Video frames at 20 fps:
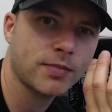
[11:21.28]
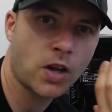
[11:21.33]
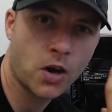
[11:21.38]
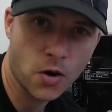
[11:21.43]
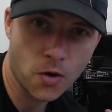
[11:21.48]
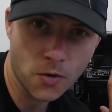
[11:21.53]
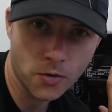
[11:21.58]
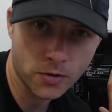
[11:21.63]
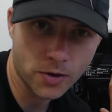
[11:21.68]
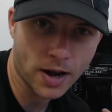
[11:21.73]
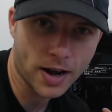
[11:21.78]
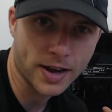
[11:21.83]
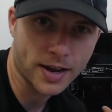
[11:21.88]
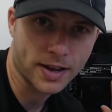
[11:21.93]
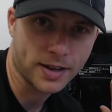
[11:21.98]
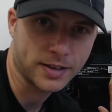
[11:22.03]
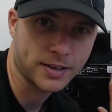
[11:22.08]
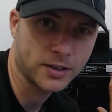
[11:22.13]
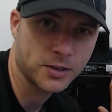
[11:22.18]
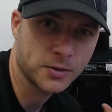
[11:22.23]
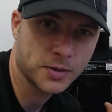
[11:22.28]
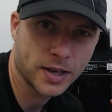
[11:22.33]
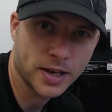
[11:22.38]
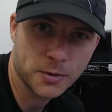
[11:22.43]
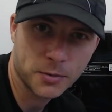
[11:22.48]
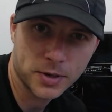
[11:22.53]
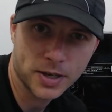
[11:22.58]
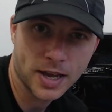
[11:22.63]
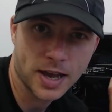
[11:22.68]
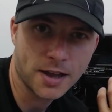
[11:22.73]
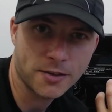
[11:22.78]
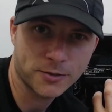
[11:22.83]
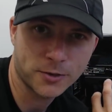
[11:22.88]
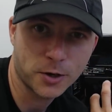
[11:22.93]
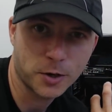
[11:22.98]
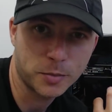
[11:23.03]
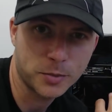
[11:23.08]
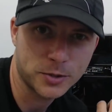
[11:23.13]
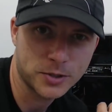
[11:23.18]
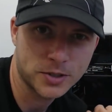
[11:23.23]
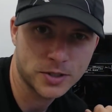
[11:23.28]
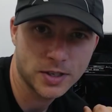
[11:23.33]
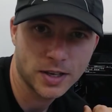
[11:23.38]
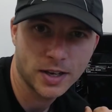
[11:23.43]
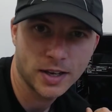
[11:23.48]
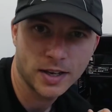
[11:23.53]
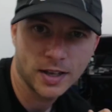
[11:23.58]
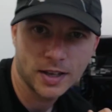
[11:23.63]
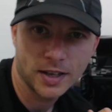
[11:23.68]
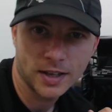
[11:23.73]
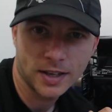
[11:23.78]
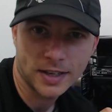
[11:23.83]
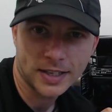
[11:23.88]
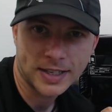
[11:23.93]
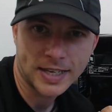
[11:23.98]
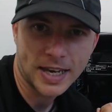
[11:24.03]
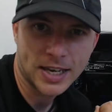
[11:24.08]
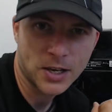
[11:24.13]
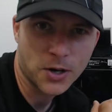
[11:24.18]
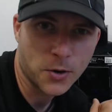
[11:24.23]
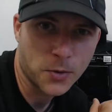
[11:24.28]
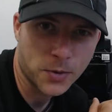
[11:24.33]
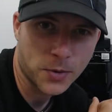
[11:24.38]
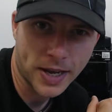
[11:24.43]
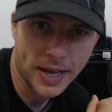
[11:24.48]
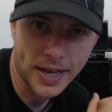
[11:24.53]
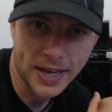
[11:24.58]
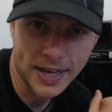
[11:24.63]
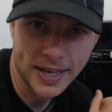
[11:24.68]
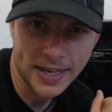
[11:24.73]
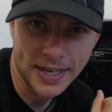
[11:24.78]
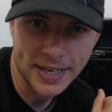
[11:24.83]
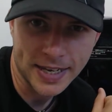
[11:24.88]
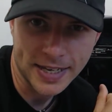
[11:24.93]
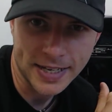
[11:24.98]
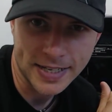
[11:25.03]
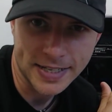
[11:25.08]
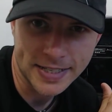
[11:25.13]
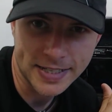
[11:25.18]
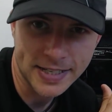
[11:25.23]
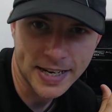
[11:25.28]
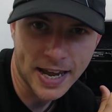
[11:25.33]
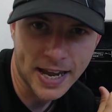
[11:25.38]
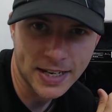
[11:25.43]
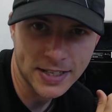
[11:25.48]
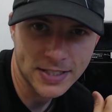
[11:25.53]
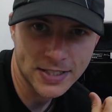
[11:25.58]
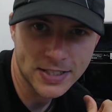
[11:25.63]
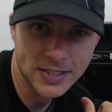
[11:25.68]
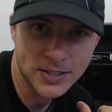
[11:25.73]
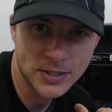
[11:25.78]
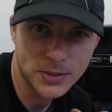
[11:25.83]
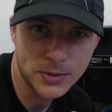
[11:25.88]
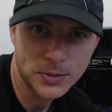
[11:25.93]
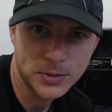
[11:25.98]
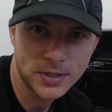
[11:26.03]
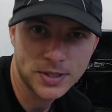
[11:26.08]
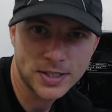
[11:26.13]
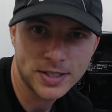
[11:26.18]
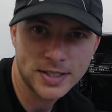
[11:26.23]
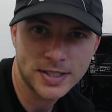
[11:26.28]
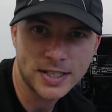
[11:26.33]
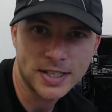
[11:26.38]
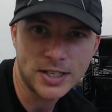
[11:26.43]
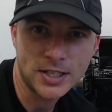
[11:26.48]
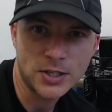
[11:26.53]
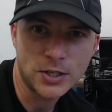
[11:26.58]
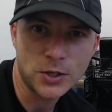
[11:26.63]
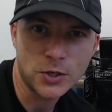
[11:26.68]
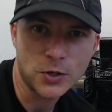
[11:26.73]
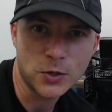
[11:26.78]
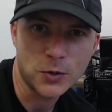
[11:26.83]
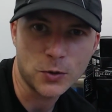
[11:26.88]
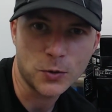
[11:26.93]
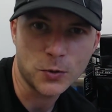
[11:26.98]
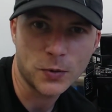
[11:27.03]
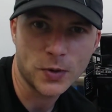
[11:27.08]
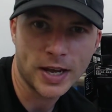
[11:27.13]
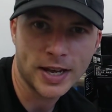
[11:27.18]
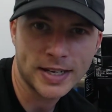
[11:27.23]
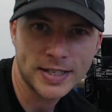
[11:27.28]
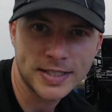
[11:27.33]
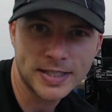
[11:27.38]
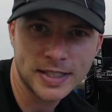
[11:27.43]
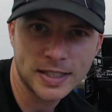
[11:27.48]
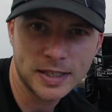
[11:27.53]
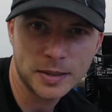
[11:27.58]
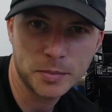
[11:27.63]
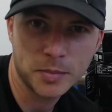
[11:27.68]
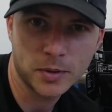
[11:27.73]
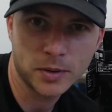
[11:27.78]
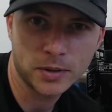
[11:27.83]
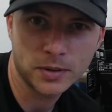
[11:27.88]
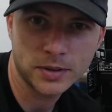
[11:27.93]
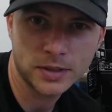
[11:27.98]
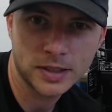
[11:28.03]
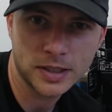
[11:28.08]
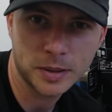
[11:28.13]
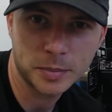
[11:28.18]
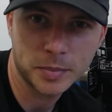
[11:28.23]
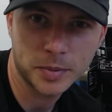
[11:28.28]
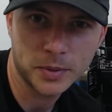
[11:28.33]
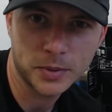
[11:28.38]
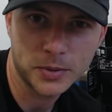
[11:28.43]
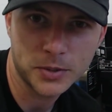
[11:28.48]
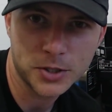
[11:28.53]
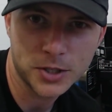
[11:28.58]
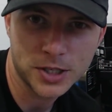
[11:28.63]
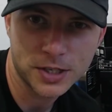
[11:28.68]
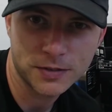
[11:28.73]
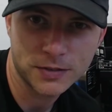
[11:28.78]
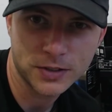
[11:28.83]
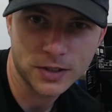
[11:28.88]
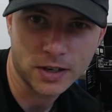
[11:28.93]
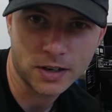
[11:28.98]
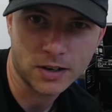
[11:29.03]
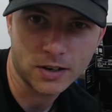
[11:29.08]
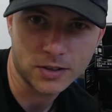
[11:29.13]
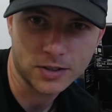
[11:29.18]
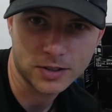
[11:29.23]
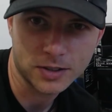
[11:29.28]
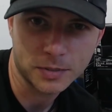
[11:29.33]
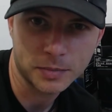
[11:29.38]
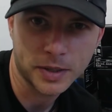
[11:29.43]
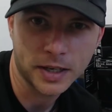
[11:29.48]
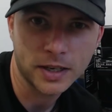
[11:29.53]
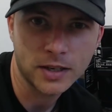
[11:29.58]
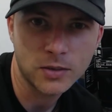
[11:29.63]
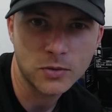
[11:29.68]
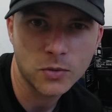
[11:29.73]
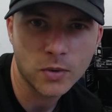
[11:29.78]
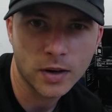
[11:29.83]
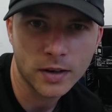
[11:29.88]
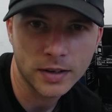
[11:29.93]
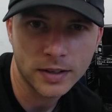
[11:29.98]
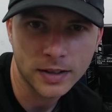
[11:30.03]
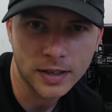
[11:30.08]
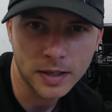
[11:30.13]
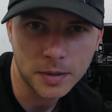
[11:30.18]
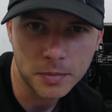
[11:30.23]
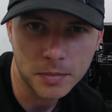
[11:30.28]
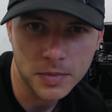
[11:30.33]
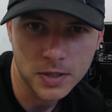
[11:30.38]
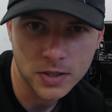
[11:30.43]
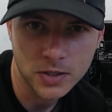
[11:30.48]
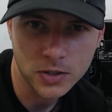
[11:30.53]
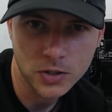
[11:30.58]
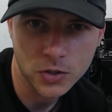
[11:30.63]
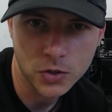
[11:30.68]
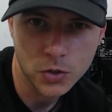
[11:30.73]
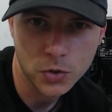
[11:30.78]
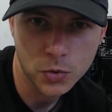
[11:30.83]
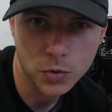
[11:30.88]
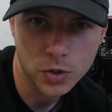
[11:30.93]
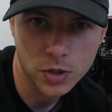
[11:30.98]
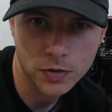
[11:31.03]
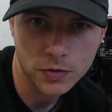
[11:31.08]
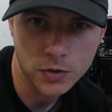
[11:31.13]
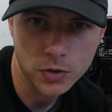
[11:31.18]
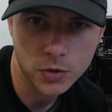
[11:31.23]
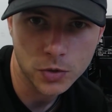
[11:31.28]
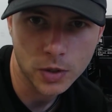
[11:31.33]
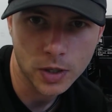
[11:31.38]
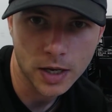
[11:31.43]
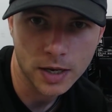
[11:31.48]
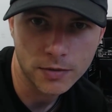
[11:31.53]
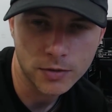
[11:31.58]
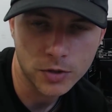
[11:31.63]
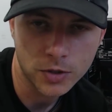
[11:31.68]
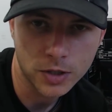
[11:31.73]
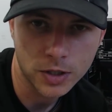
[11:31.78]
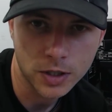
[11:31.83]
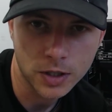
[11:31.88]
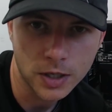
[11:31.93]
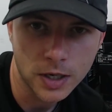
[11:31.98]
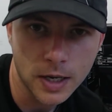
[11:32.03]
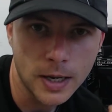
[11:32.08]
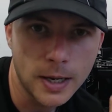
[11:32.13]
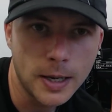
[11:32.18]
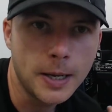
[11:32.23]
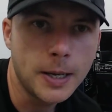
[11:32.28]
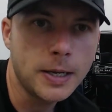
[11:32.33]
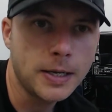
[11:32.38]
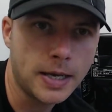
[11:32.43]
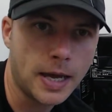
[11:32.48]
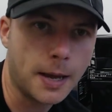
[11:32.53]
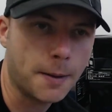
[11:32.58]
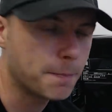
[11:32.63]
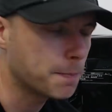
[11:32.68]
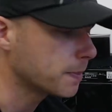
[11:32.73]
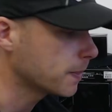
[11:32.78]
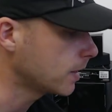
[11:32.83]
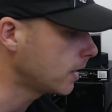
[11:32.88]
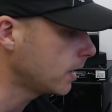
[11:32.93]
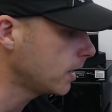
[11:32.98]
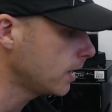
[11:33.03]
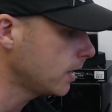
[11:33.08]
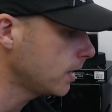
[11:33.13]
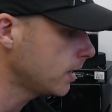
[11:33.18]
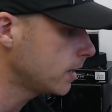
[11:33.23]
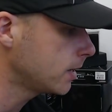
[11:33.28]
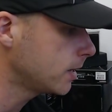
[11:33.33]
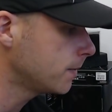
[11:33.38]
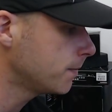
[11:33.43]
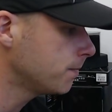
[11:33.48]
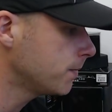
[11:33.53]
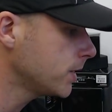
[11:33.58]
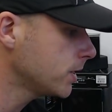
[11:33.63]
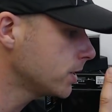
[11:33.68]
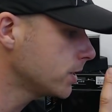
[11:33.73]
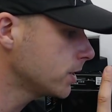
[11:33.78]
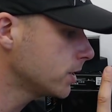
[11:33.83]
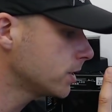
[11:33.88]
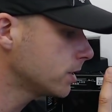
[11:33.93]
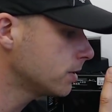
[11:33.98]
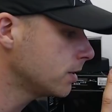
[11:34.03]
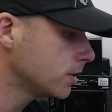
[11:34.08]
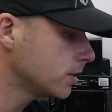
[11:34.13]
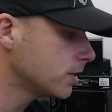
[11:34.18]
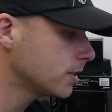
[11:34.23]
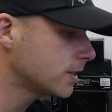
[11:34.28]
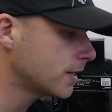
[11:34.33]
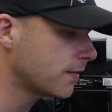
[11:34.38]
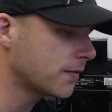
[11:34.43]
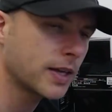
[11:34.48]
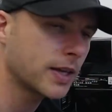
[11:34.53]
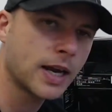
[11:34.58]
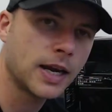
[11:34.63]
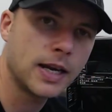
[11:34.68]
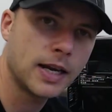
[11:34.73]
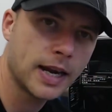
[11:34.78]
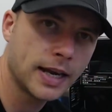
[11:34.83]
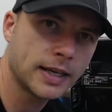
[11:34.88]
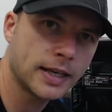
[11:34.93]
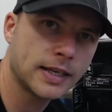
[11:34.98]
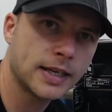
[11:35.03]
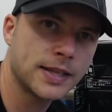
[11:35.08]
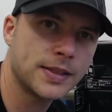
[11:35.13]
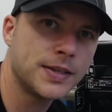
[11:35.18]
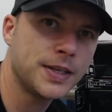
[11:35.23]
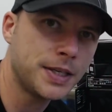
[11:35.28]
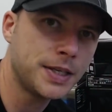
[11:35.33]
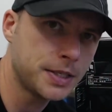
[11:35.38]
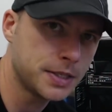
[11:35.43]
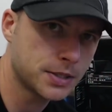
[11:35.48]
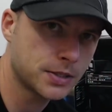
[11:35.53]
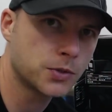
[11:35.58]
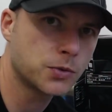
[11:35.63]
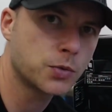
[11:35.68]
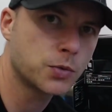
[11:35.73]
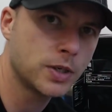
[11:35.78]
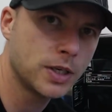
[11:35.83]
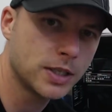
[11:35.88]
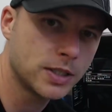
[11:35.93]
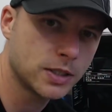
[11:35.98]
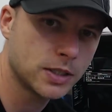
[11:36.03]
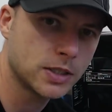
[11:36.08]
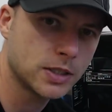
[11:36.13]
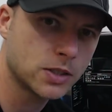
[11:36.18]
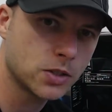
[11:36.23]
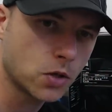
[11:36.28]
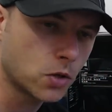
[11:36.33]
Okay, okay, we have Kobus KOK. Nice to see you. XT multiple shifts are awesome. I had one and I missed the 2 shift to heavier gear. Yeah, this is something I like, and the instant release is